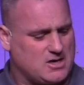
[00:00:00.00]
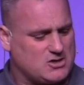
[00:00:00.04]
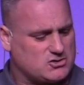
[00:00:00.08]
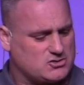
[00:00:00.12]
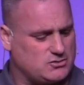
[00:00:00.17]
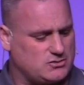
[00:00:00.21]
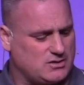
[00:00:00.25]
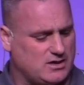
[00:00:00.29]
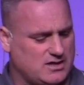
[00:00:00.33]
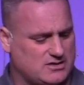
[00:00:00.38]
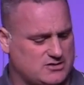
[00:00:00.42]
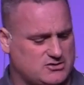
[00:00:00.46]

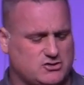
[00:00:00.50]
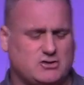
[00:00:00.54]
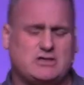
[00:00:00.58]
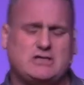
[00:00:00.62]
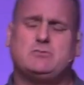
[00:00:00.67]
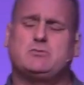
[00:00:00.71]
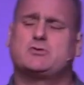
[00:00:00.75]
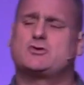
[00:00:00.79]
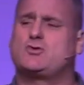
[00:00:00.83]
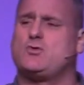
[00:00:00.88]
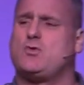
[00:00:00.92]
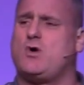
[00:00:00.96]
So
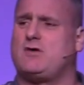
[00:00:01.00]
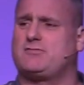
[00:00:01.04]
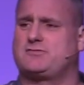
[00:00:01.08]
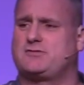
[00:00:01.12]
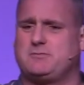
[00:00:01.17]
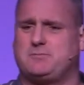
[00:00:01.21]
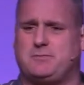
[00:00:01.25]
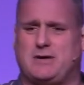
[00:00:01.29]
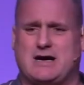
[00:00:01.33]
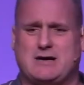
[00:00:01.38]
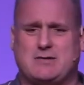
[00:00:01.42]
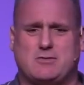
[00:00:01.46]
he would go off
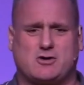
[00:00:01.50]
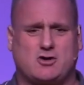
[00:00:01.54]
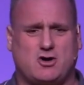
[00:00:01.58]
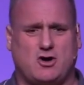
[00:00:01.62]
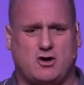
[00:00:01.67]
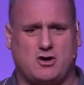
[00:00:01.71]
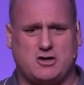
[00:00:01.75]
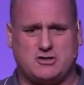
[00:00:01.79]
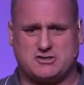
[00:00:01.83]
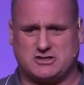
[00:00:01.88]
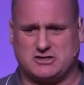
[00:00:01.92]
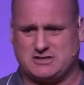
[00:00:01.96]
to Bible
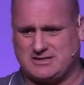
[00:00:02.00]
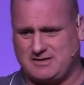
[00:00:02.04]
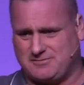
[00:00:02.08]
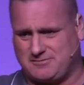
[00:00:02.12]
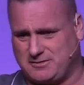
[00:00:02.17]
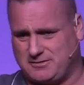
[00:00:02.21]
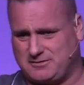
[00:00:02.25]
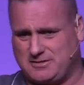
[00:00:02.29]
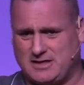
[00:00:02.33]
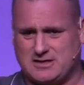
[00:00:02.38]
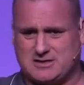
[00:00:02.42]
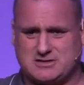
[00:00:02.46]
college and
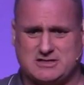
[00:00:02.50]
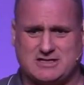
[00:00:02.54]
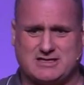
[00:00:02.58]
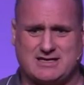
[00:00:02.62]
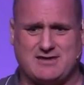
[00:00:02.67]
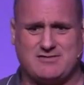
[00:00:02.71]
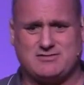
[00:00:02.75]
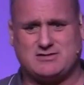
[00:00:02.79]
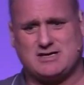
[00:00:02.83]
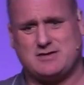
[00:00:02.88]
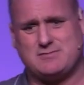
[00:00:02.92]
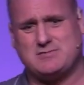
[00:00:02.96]
different things.
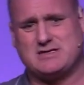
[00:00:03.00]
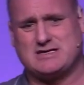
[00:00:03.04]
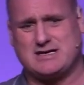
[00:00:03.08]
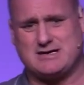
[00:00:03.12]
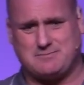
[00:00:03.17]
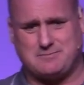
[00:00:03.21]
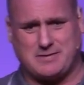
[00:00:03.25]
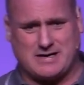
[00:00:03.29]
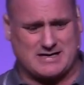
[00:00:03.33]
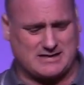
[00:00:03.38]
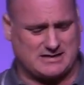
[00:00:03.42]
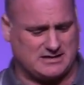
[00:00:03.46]
Every time he'd
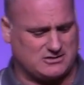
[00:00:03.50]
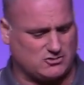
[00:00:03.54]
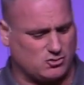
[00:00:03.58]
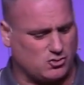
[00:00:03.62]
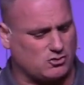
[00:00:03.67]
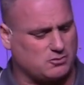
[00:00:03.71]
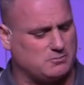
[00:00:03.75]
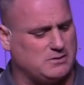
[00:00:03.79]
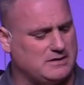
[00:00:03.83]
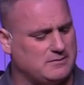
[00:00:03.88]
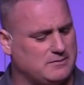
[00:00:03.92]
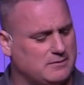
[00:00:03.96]
come back, he'd
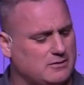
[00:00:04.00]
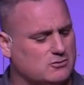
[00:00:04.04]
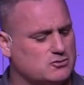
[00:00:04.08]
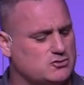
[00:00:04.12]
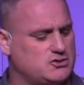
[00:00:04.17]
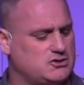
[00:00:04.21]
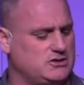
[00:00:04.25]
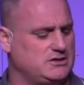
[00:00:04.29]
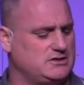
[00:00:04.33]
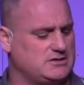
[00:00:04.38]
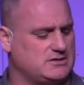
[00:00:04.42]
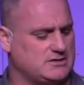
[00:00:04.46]
talk to me about
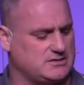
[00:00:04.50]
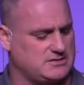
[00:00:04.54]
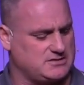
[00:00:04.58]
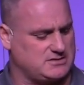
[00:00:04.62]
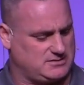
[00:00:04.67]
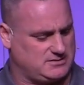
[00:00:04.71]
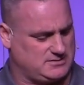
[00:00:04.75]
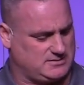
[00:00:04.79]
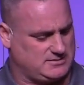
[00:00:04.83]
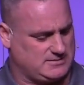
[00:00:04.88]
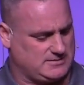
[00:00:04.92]
Jesus.